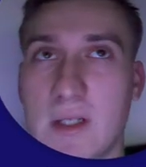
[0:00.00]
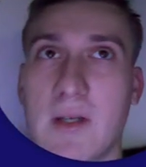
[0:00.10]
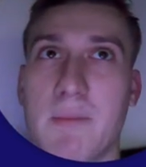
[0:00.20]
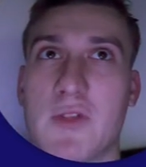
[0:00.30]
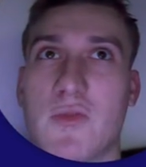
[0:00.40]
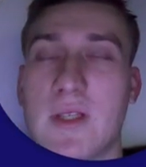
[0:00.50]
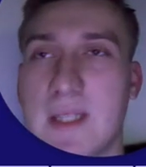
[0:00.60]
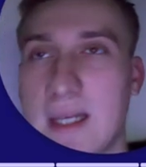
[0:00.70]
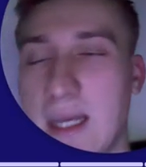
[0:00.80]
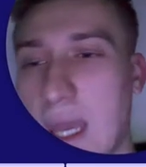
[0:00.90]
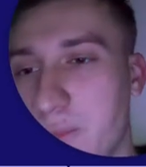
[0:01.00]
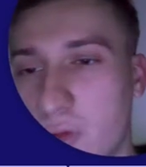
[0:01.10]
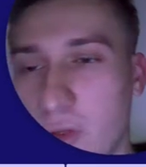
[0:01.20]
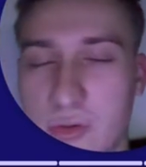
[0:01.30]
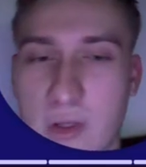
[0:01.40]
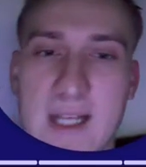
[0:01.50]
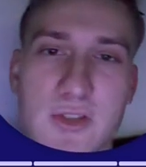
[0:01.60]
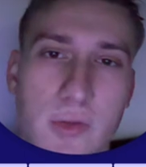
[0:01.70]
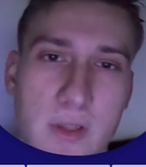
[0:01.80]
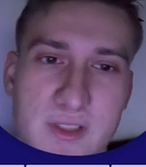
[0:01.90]
between the MQL to
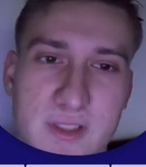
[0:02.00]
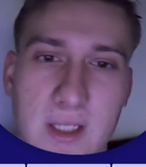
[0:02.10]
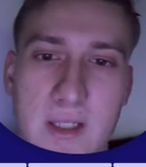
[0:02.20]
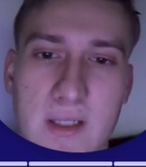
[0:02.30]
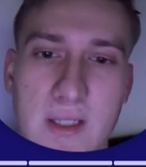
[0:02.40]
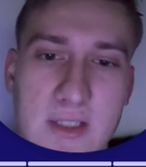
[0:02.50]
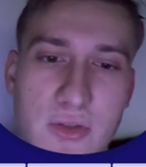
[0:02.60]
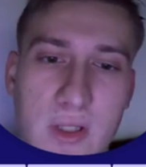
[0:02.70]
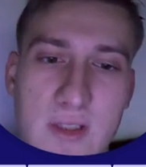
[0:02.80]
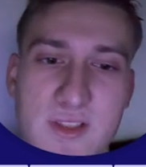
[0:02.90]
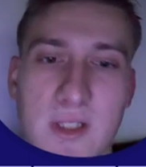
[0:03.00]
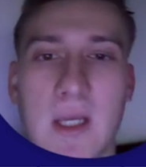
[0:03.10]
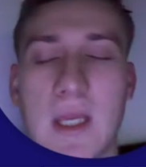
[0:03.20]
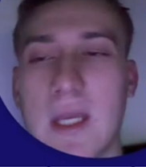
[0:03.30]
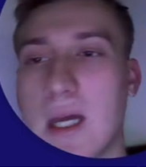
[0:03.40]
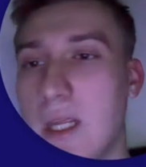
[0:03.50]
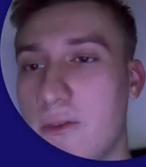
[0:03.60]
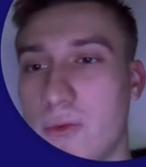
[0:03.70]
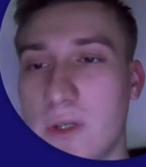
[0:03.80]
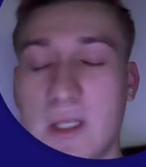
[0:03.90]
SQLs,
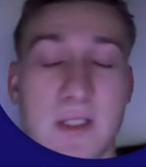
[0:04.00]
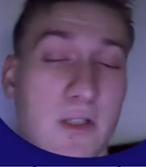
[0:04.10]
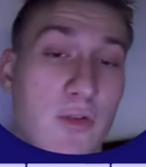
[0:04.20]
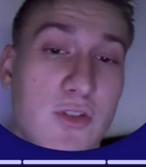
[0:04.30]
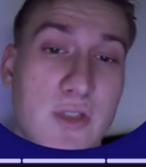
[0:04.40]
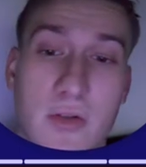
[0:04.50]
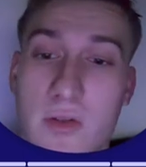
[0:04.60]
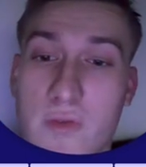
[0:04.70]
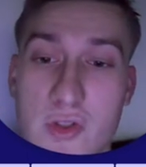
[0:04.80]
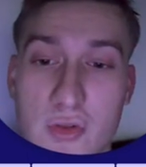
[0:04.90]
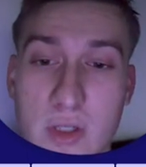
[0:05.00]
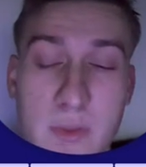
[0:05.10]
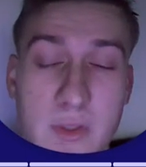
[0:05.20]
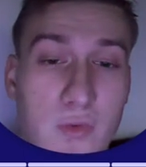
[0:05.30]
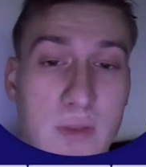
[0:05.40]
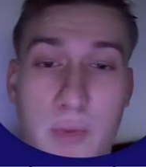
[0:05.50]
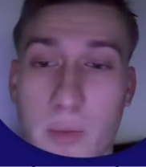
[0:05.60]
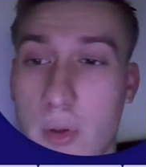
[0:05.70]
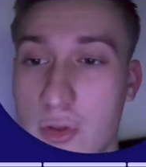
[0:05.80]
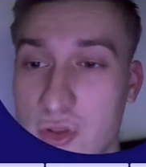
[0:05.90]
if we increase our conversion rate between
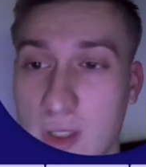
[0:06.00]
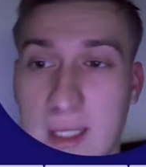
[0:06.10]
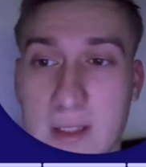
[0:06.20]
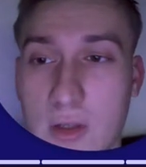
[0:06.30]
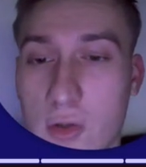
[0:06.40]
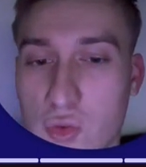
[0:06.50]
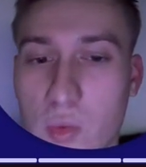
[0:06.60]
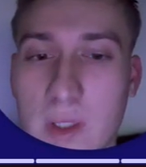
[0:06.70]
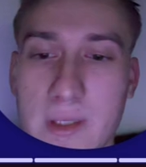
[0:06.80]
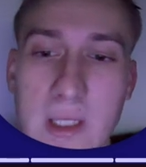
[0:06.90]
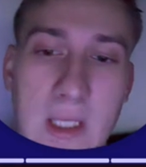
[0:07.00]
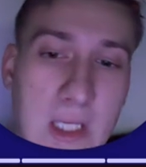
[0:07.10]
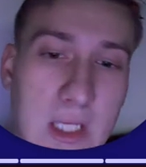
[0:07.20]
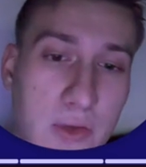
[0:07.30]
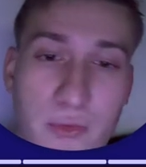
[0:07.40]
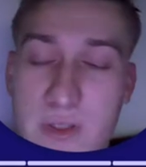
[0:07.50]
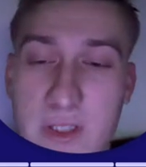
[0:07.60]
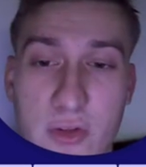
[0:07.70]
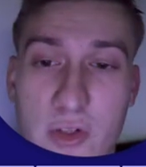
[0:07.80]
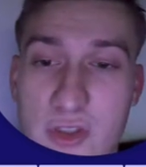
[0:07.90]
proposal and close one, if we
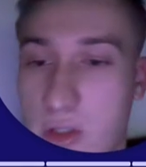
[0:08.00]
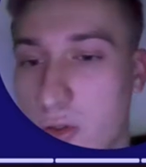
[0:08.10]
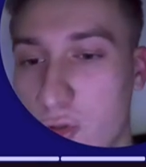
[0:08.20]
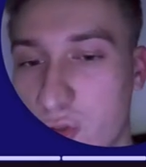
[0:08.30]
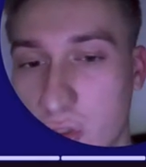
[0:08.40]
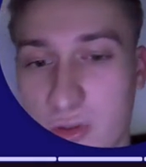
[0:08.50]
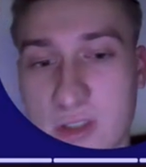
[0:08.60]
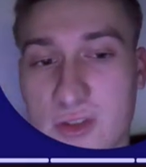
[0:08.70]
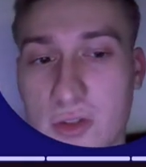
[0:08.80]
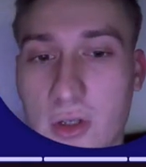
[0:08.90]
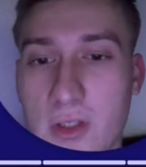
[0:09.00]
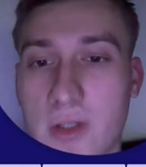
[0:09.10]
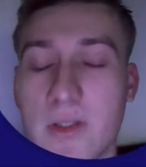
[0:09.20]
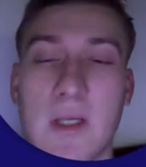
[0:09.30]
decrease our no-shows and so on,